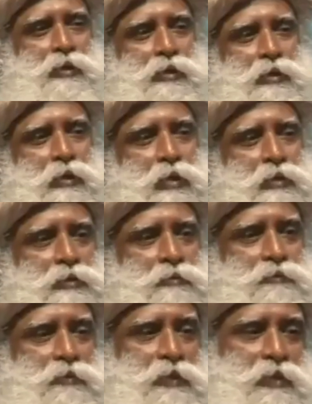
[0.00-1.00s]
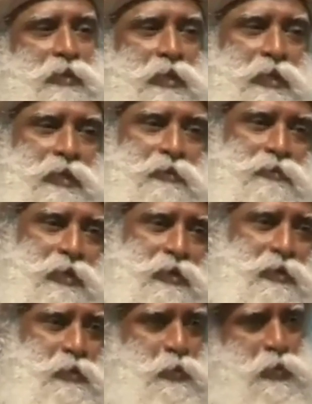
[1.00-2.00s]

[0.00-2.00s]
a lot of either negative things or